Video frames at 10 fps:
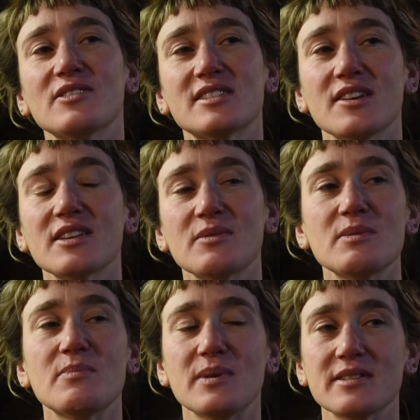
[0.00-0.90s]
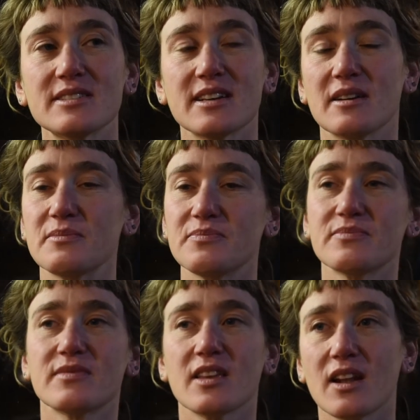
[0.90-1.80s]
Slowly we built,
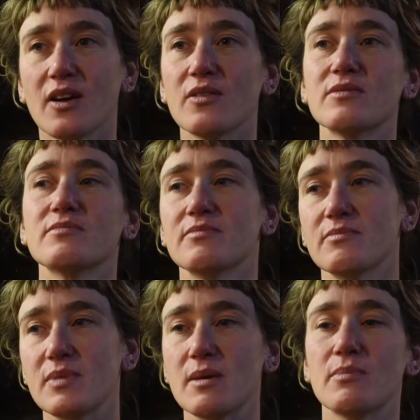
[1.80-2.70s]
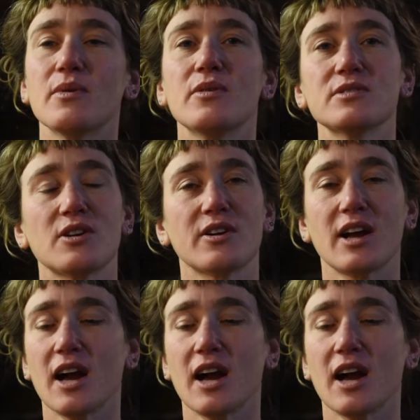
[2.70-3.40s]
you know, people started